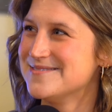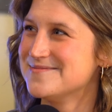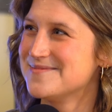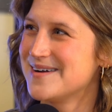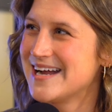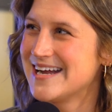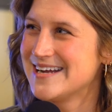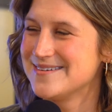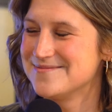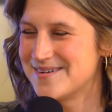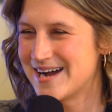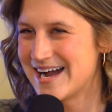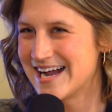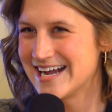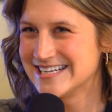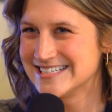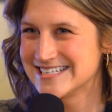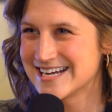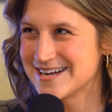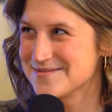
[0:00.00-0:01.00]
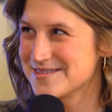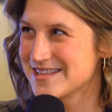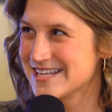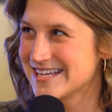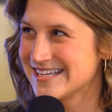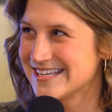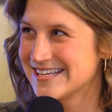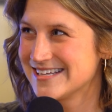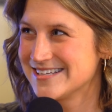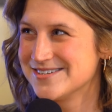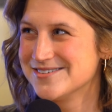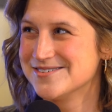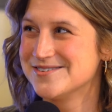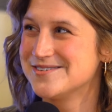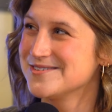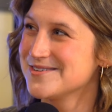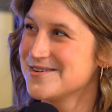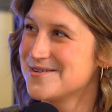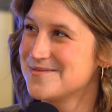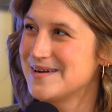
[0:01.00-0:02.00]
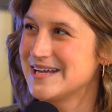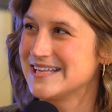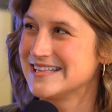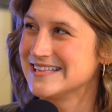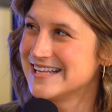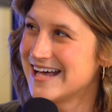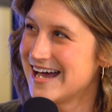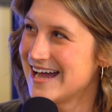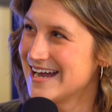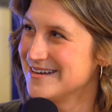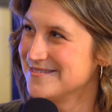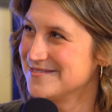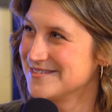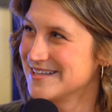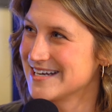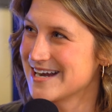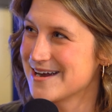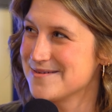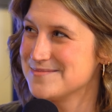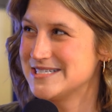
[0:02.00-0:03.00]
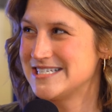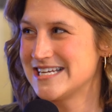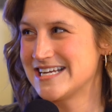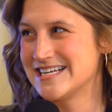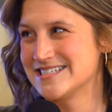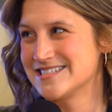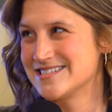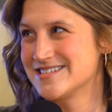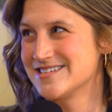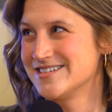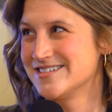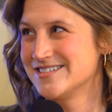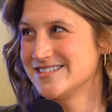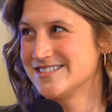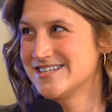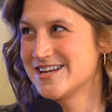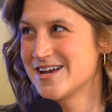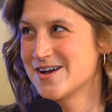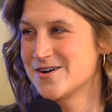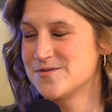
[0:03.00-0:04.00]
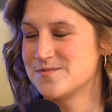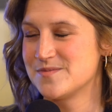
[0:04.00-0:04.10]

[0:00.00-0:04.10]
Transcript: in my mind, I'm thinking, you don't know my life. Like, I'm yeah. a dancer, you yeah.